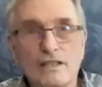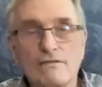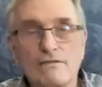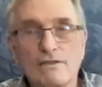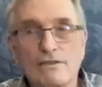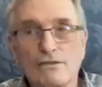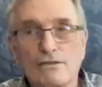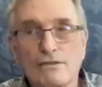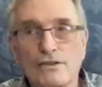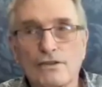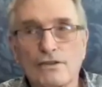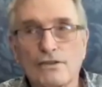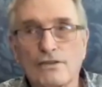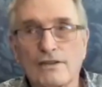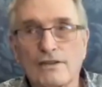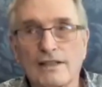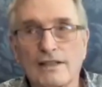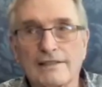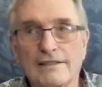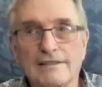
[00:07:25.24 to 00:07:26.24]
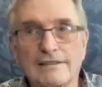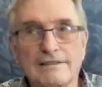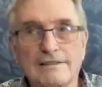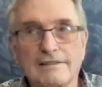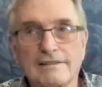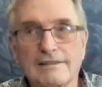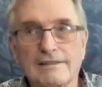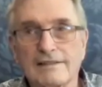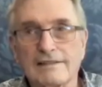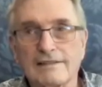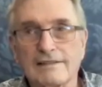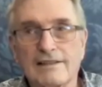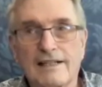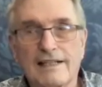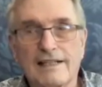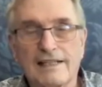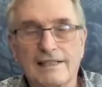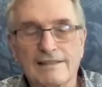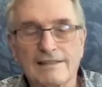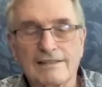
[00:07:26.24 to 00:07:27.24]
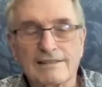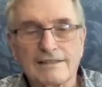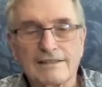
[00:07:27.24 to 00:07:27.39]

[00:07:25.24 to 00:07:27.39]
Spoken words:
the truth, not the lies.